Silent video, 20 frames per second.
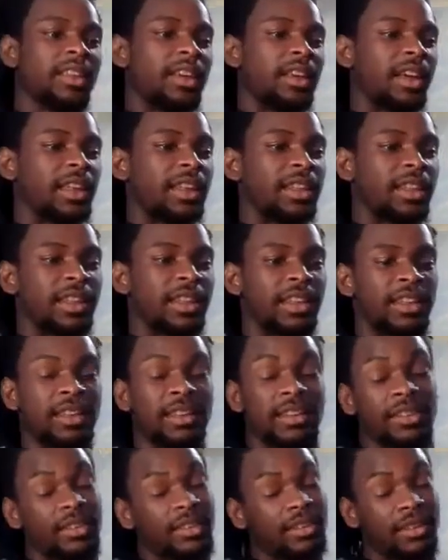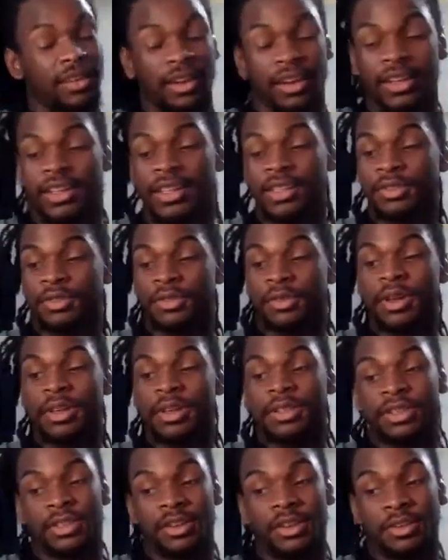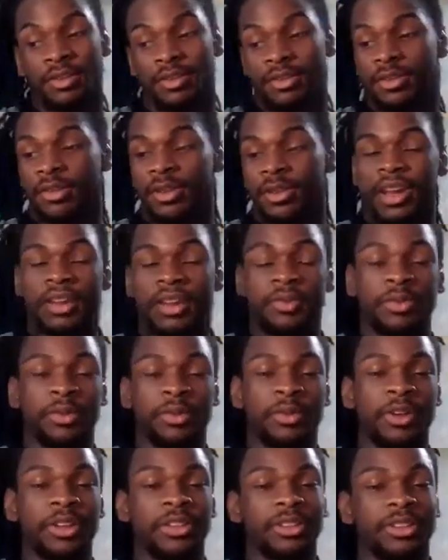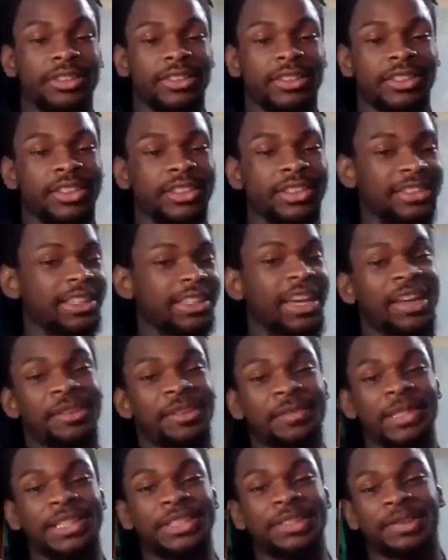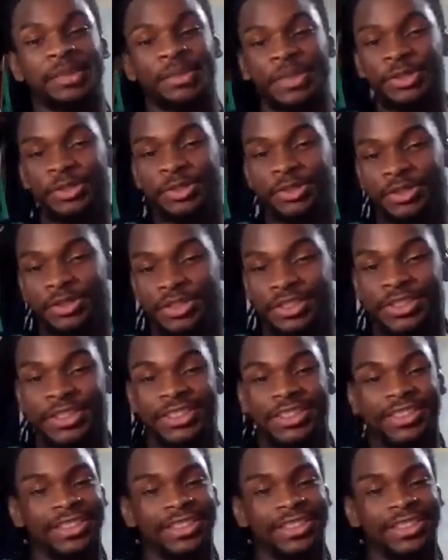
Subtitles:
And then I guess you're right. So with every winner, there's gotta be some losers.